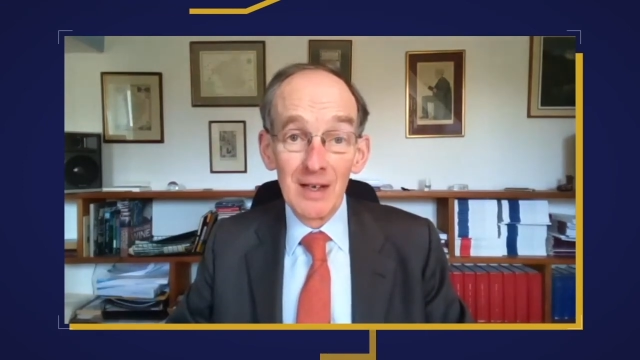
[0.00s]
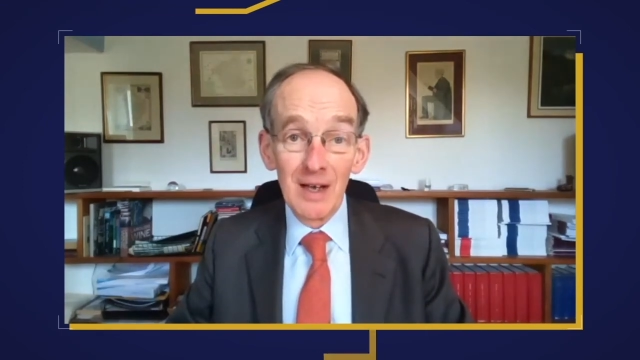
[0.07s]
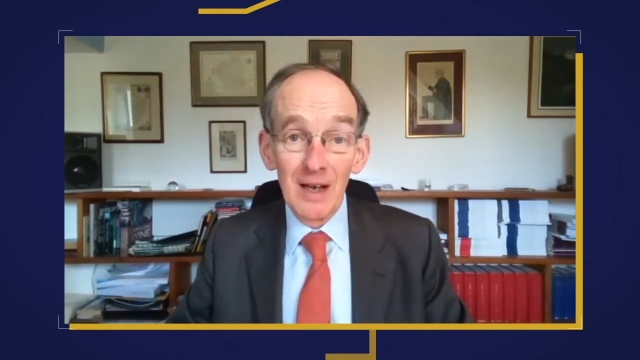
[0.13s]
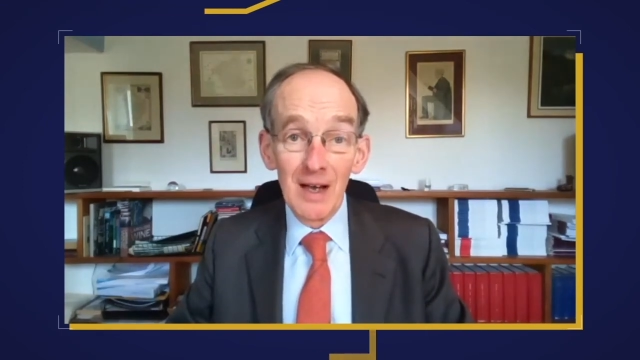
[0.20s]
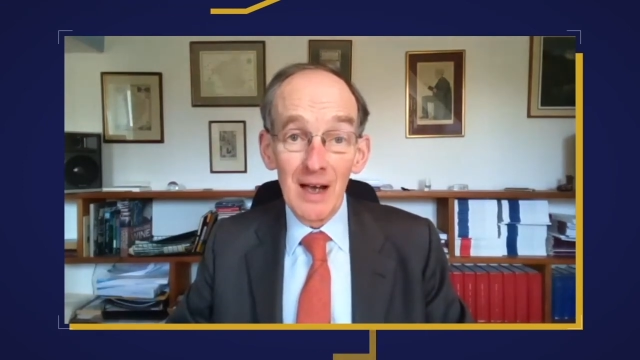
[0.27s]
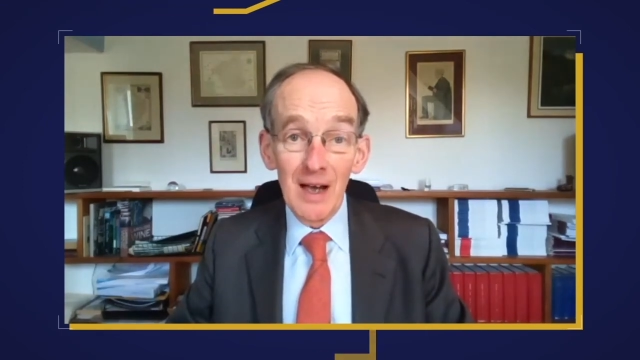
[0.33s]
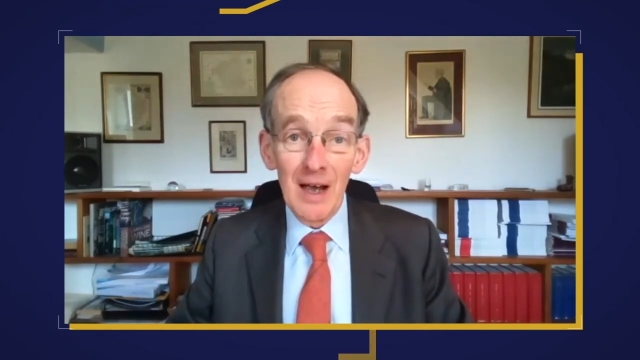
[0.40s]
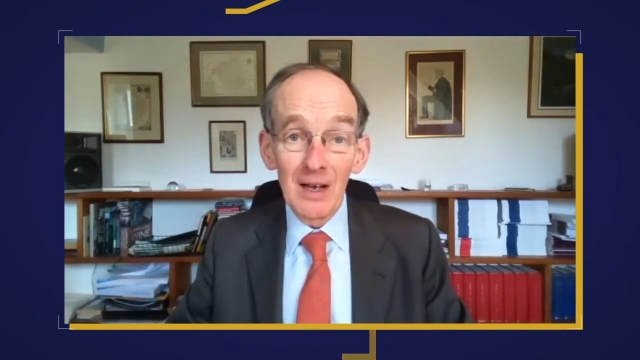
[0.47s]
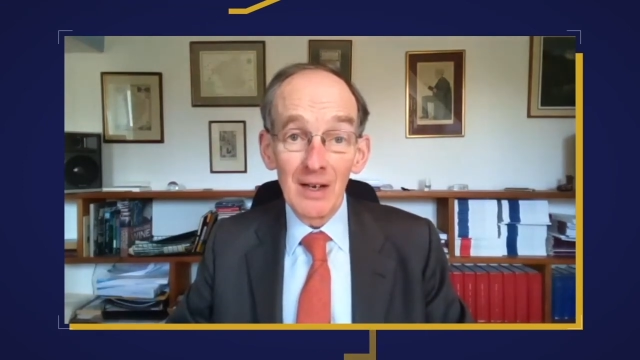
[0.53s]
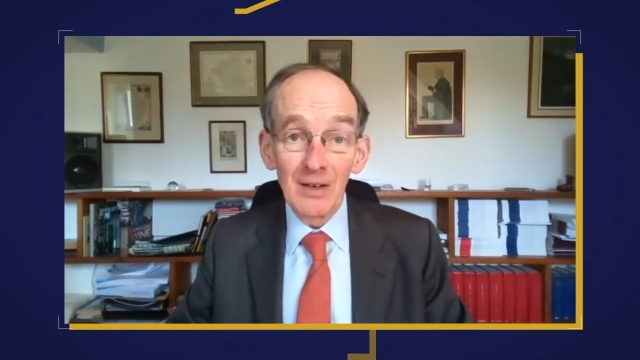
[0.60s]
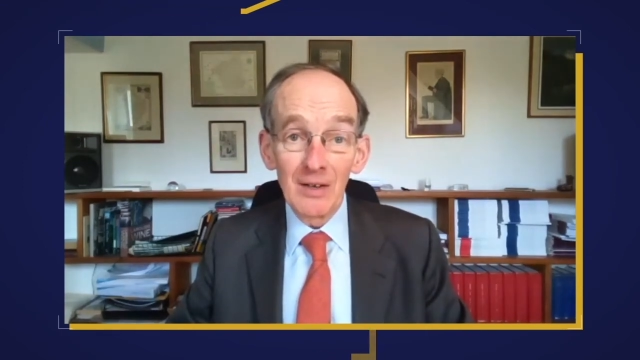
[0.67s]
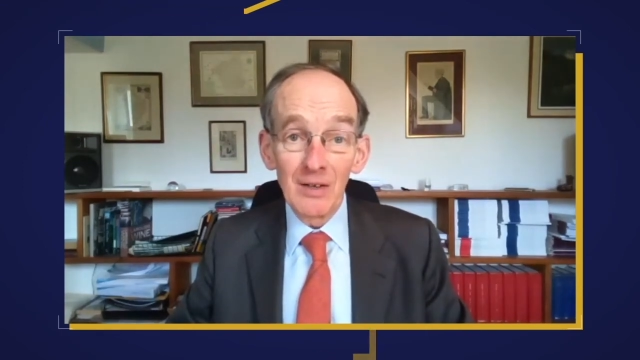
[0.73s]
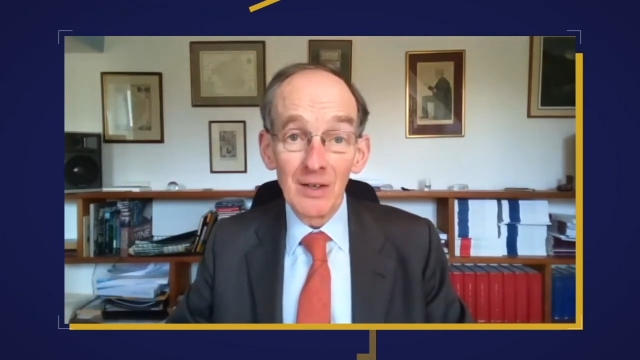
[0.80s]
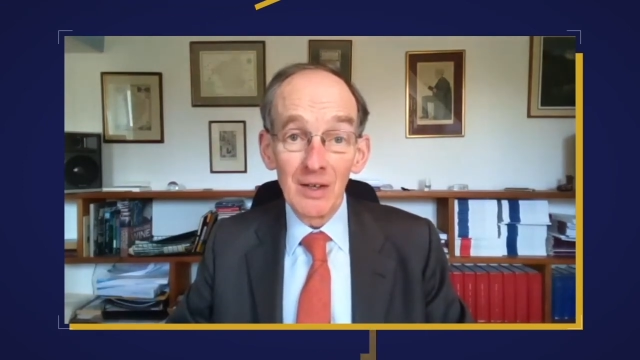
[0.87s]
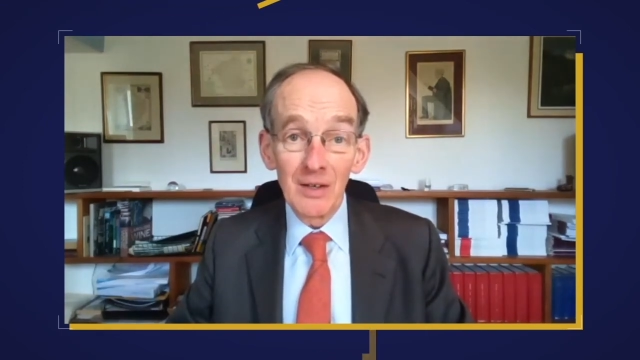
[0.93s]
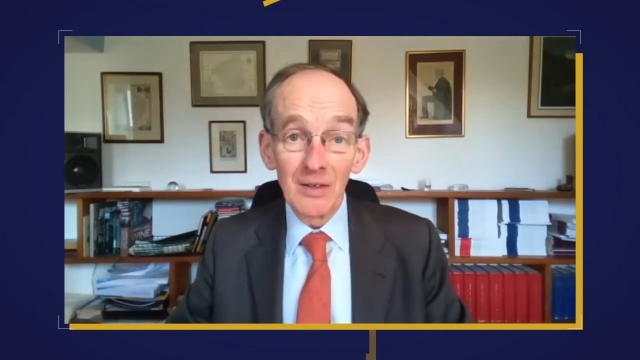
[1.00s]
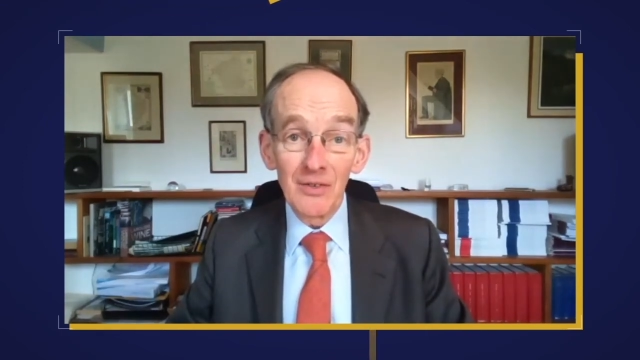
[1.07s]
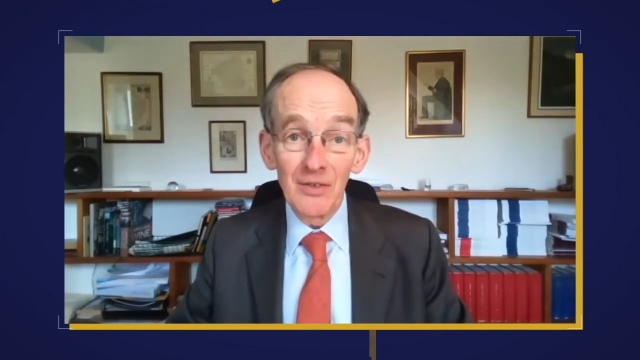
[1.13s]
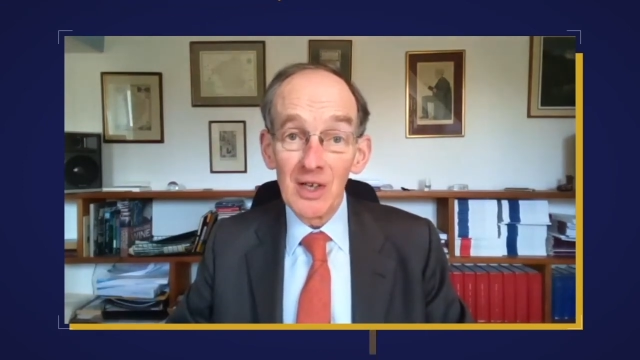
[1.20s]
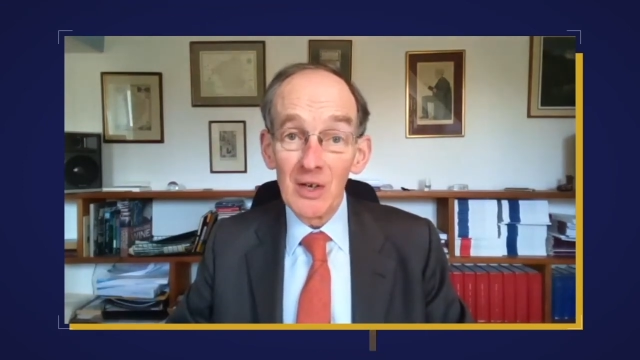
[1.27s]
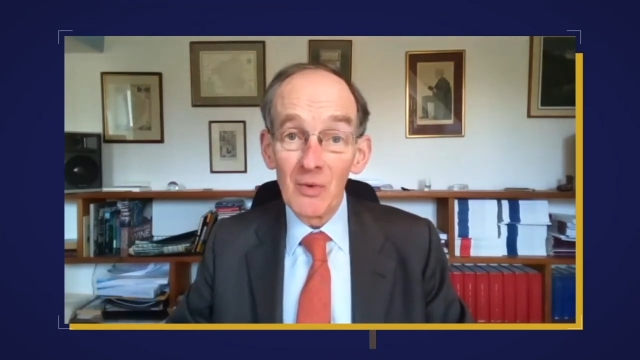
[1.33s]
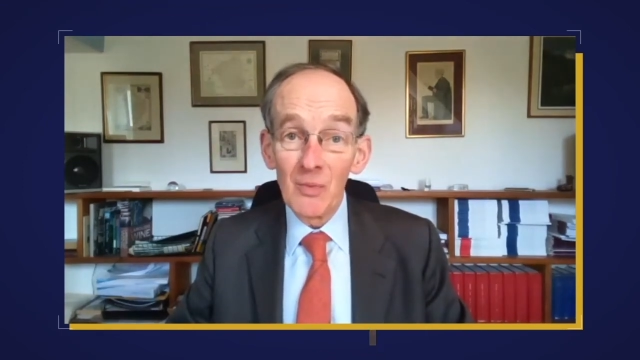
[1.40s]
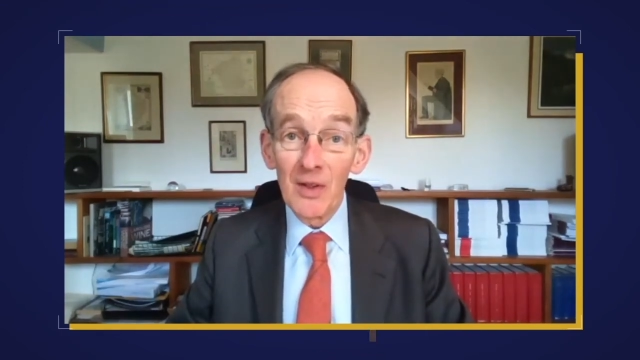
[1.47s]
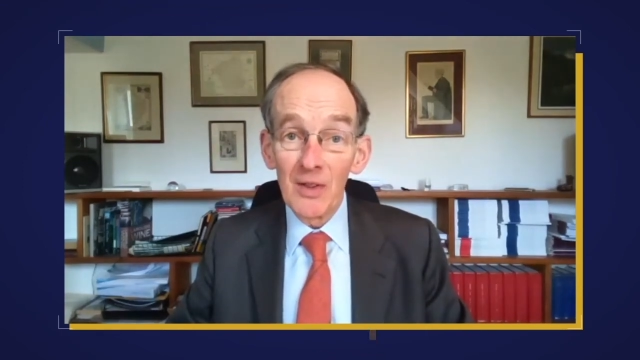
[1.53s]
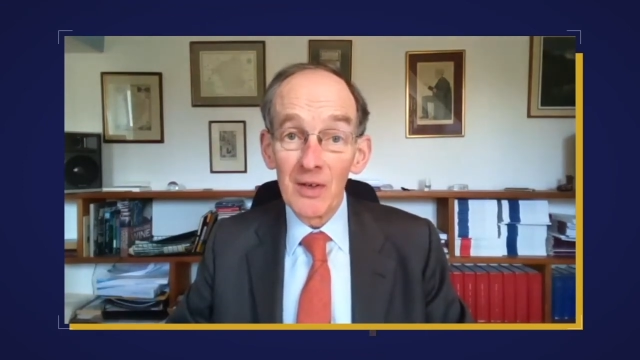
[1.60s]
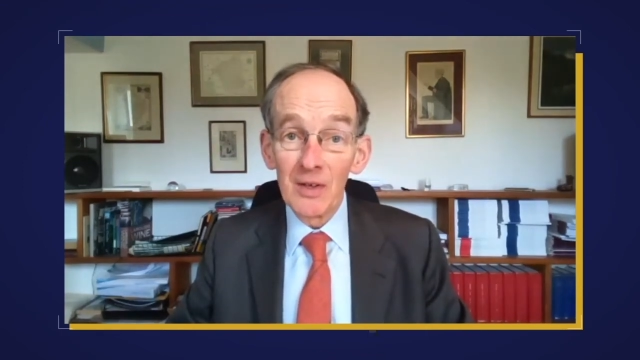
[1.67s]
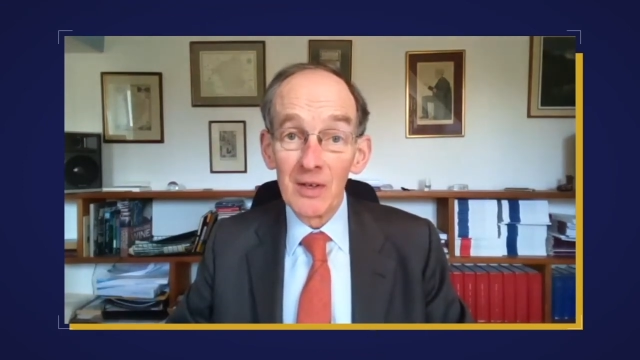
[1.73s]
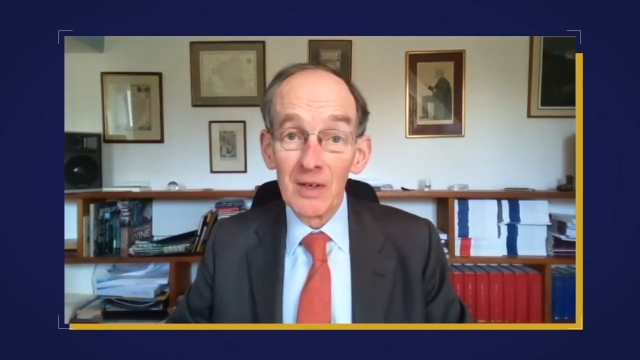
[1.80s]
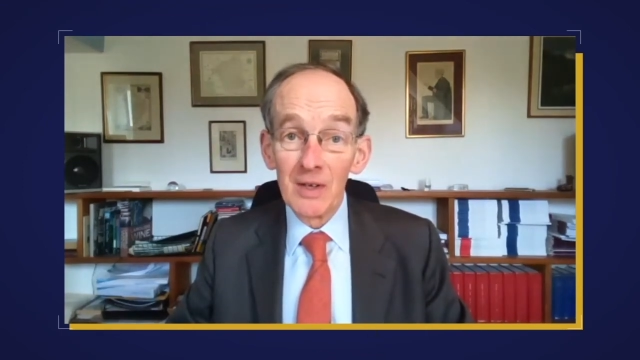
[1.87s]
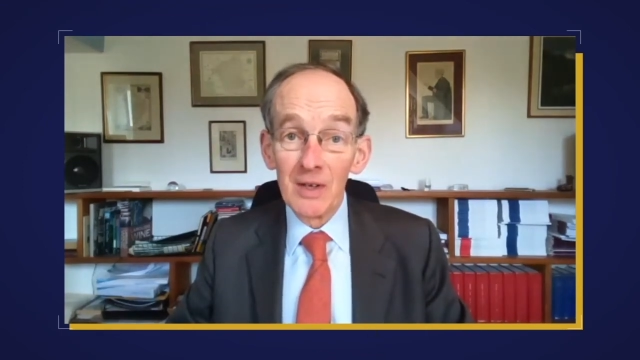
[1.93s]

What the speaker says: and seeing whether